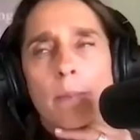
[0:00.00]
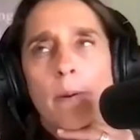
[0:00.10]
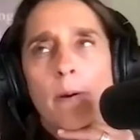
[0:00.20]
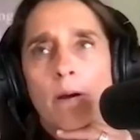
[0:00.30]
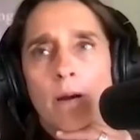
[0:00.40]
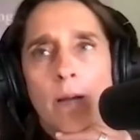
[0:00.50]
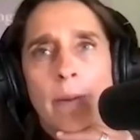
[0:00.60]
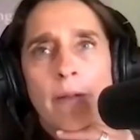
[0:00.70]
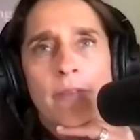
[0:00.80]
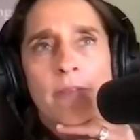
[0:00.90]
part
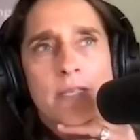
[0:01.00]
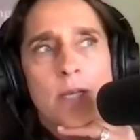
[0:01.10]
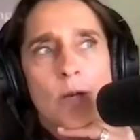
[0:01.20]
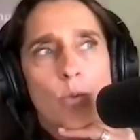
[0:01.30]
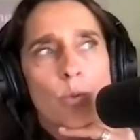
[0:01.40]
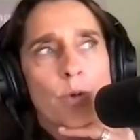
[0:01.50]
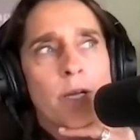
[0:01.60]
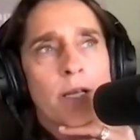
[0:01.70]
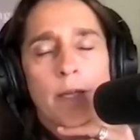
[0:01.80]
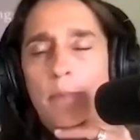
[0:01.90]
about this that
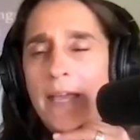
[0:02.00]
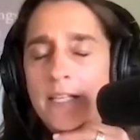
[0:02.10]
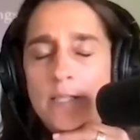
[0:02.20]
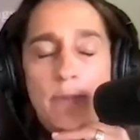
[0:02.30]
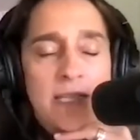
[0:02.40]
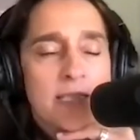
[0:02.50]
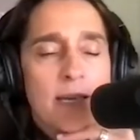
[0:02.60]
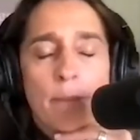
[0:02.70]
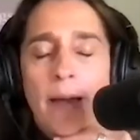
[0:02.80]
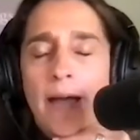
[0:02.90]
really makes me
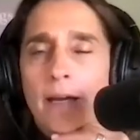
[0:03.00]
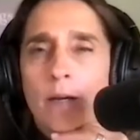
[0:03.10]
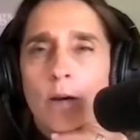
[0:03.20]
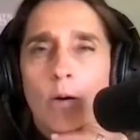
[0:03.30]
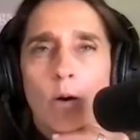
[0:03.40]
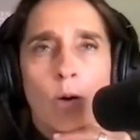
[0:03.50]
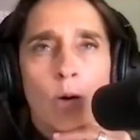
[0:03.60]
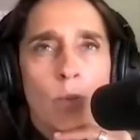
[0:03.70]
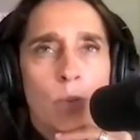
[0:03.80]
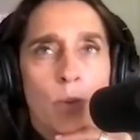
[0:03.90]
step back and go,
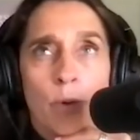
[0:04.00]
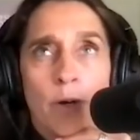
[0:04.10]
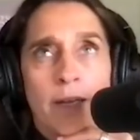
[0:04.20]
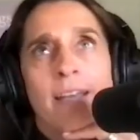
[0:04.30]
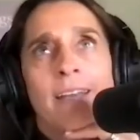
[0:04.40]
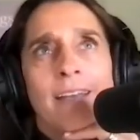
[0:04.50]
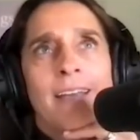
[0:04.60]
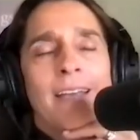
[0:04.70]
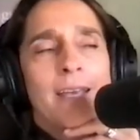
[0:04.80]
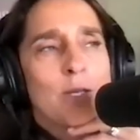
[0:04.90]
oh boy,
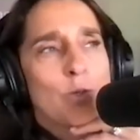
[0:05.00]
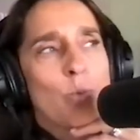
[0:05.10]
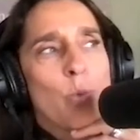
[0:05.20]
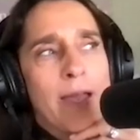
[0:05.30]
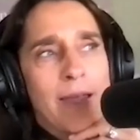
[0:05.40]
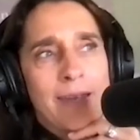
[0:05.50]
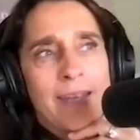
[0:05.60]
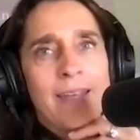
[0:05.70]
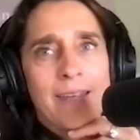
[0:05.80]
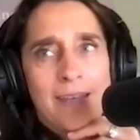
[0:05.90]
is when
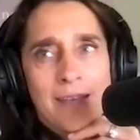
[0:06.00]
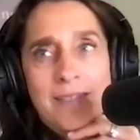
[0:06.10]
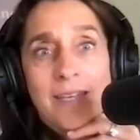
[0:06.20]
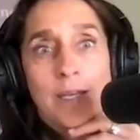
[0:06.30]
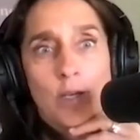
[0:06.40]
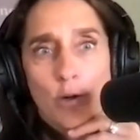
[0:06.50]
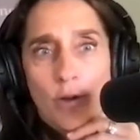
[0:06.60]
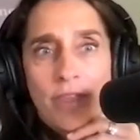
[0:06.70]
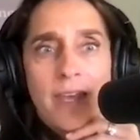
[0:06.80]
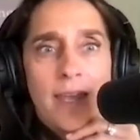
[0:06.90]
it is like you're
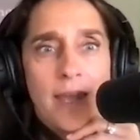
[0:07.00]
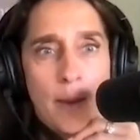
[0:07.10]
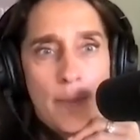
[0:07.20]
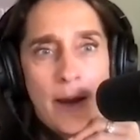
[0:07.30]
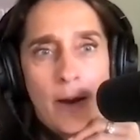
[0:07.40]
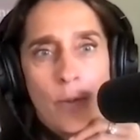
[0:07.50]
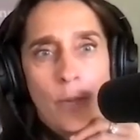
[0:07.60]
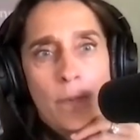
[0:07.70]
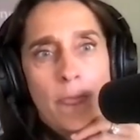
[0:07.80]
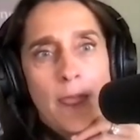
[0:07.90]
thinking about
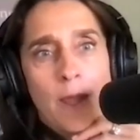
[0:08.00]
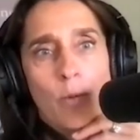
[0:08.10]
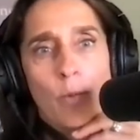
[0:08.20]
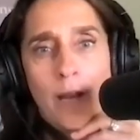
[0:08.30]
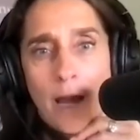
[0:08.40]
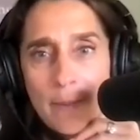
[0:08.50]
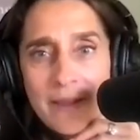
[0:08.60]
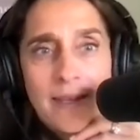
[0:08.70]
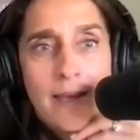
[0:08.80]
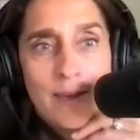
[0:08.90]
when I'm at
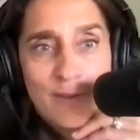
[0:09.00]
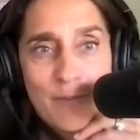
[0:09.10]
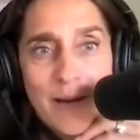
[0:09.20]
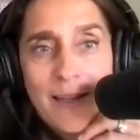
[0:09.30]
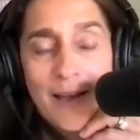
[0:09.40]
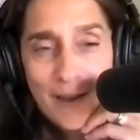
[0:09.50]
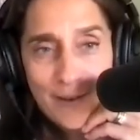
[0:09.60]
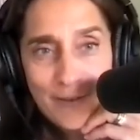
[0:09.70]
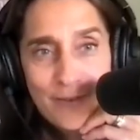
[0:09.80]
the end of my life,